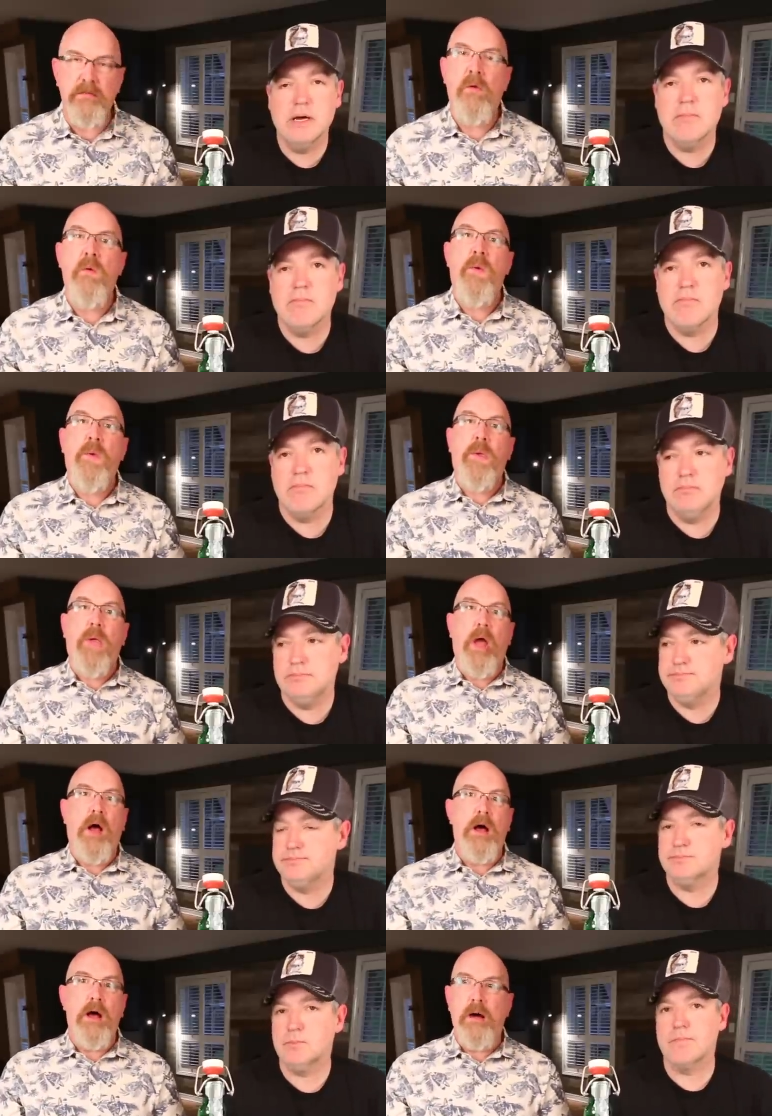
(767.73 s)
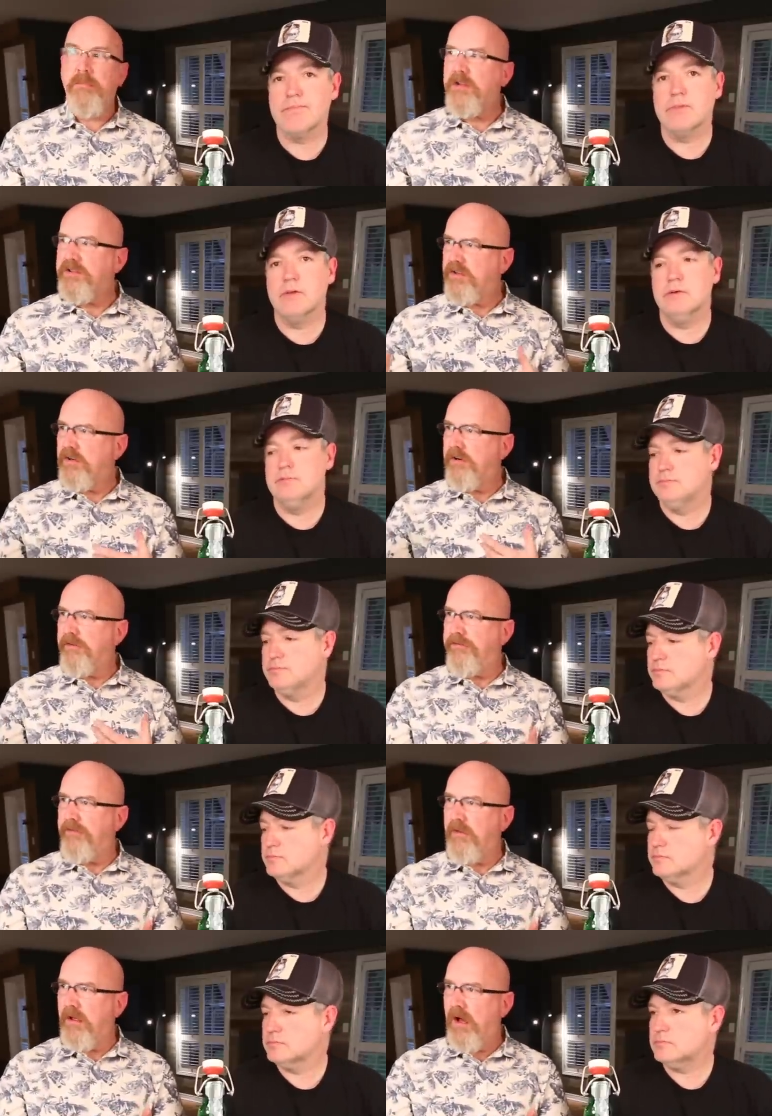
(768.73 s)
Speaker 1: Yeah. Uh, I'm not sure
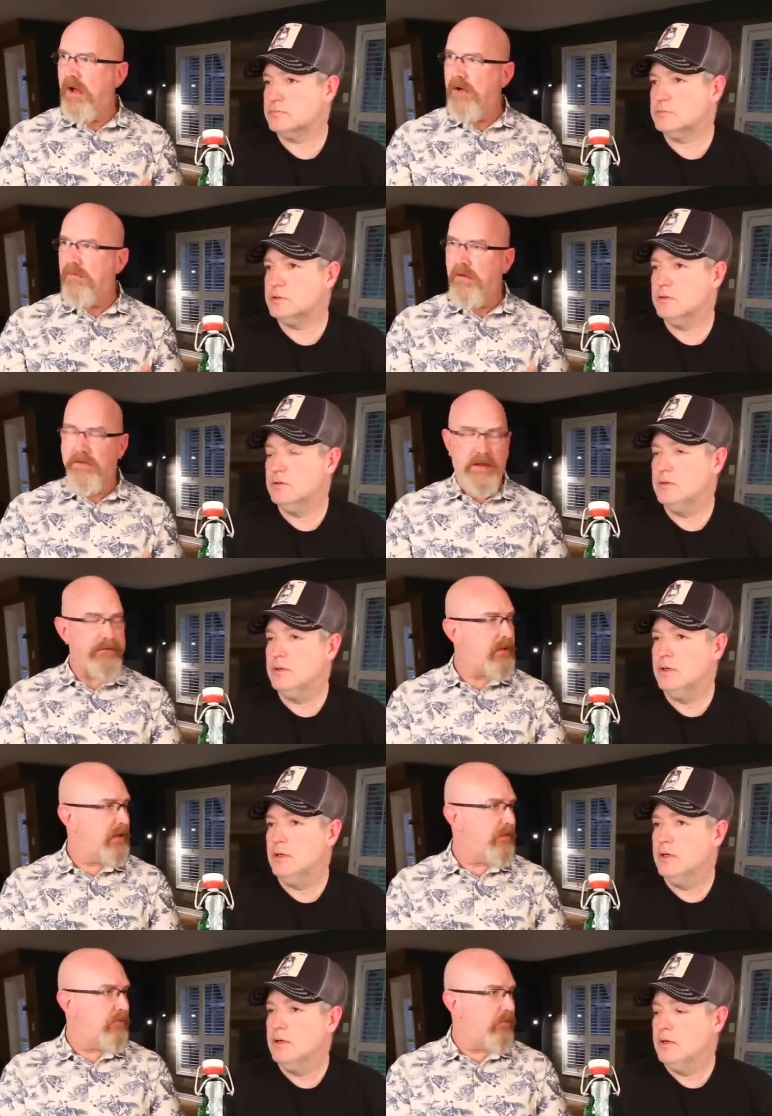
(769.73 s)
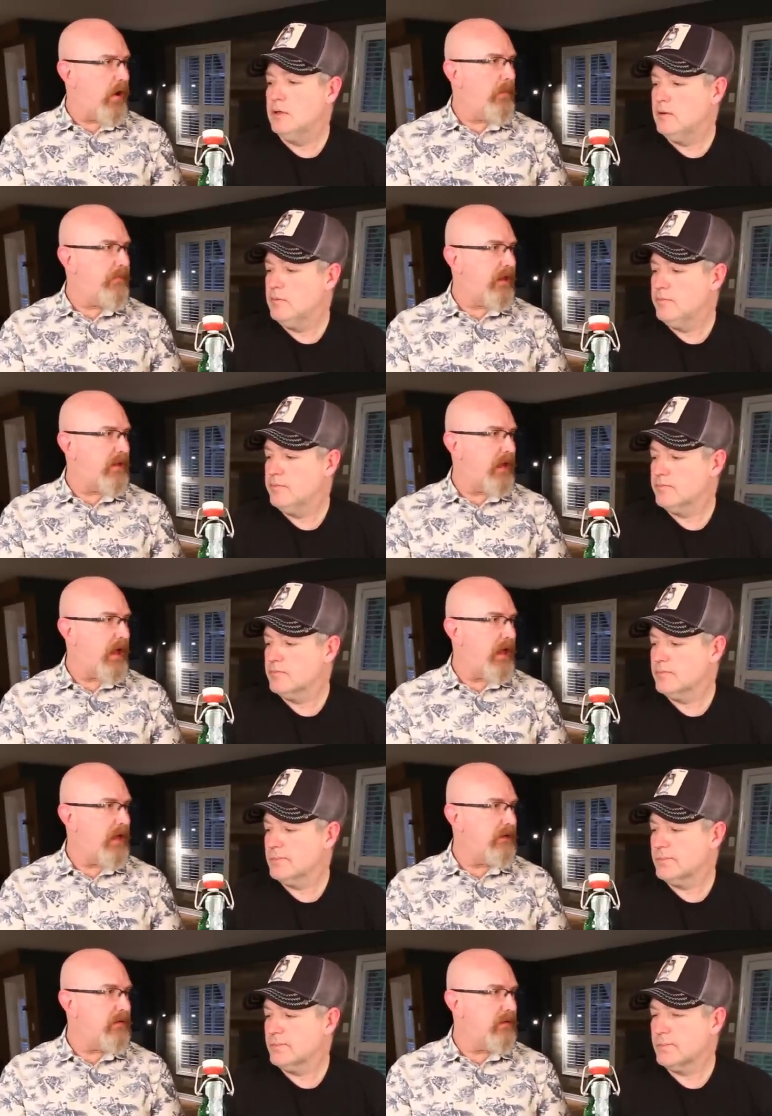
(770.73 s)
if, uh, well, definitely the rub that you
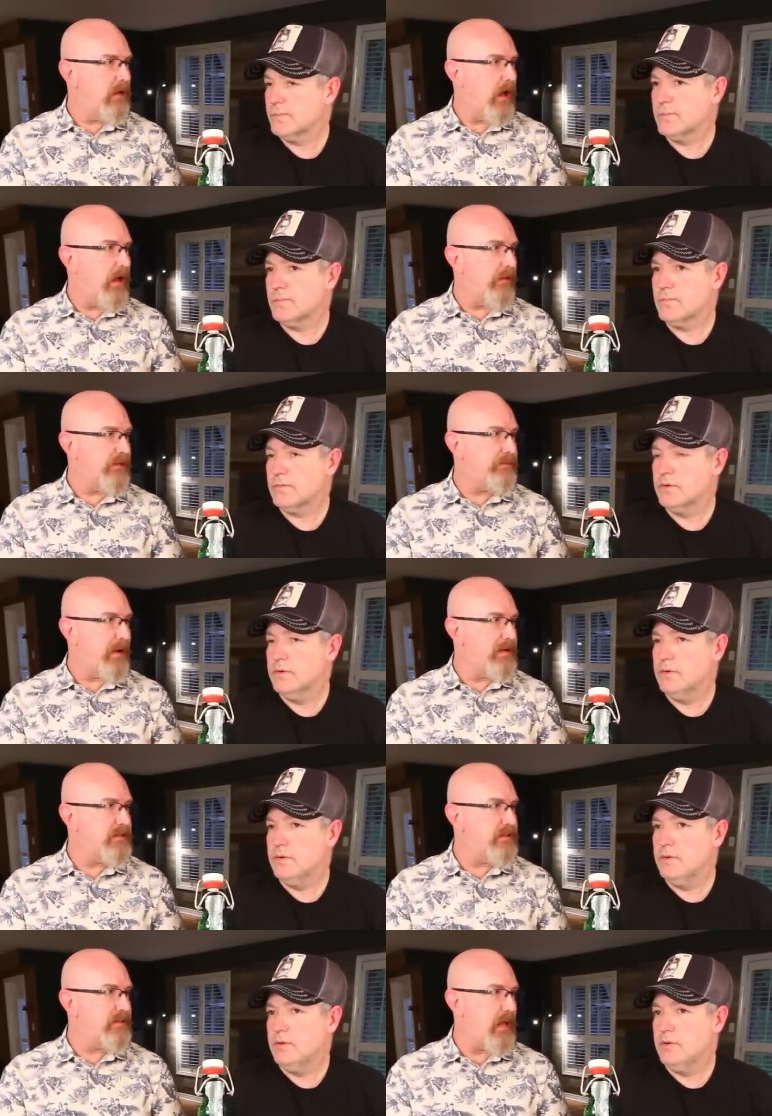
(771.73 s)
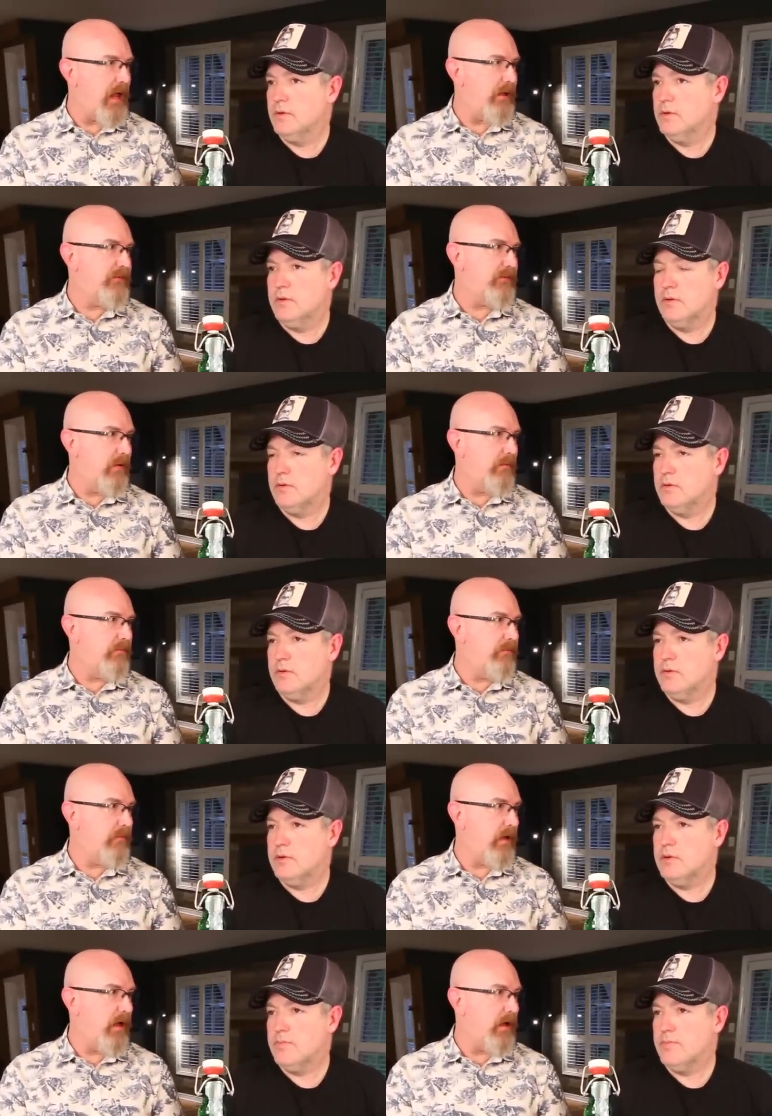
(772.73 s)
had, uh, the spices had some
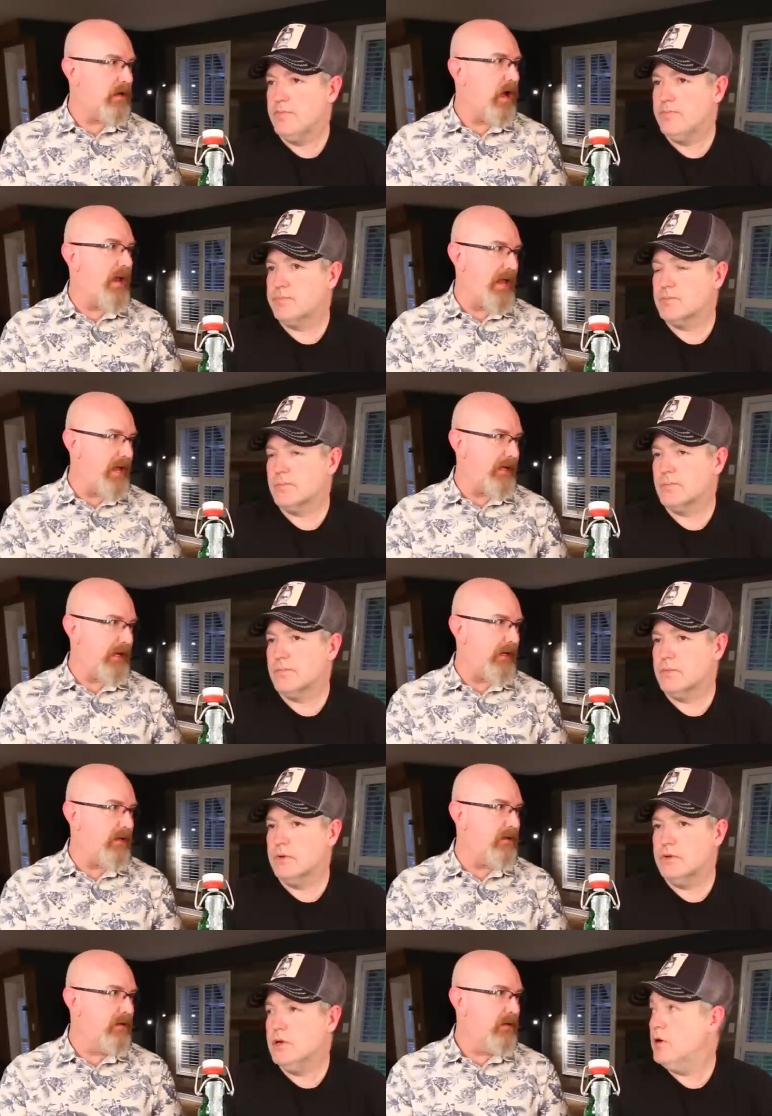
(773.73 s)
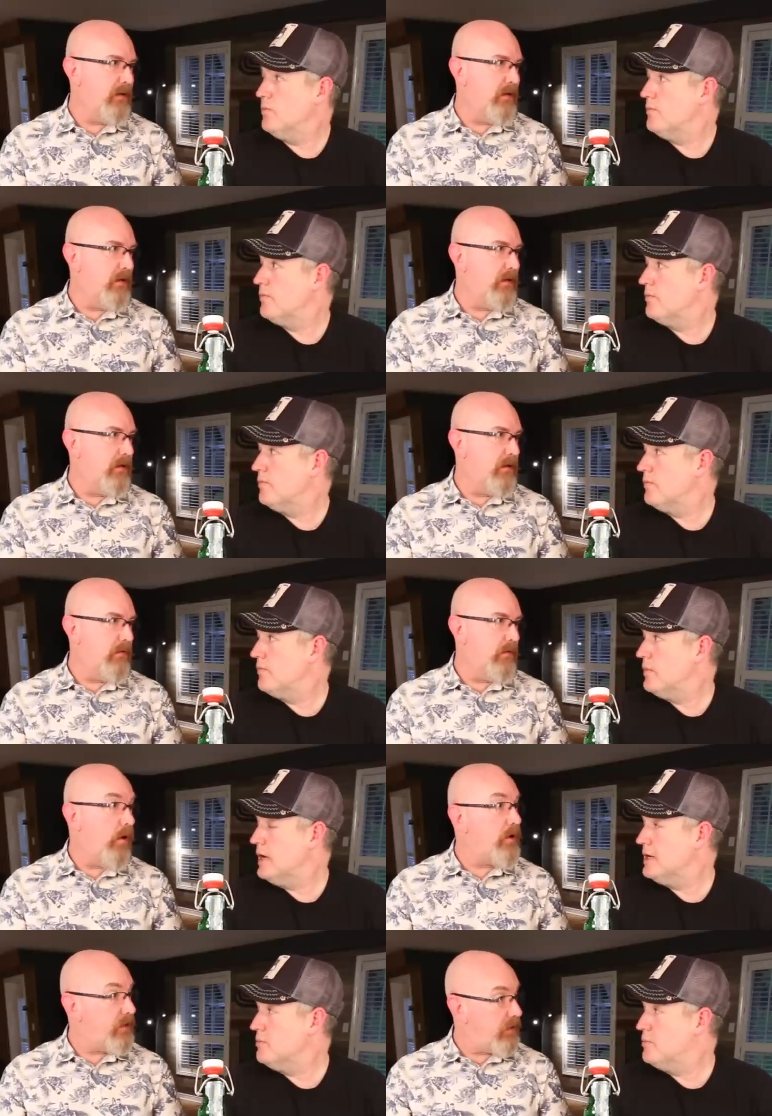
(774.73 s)
uh, cayenne in it. No,
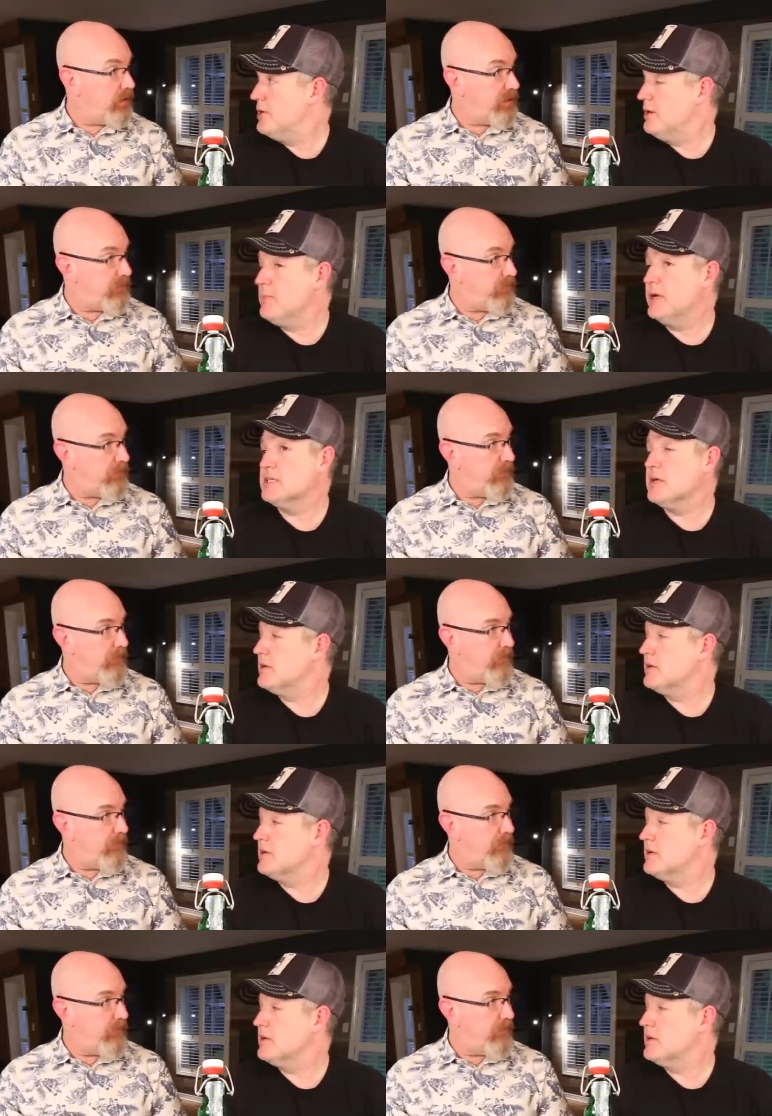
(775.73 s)
Oh, you put it in because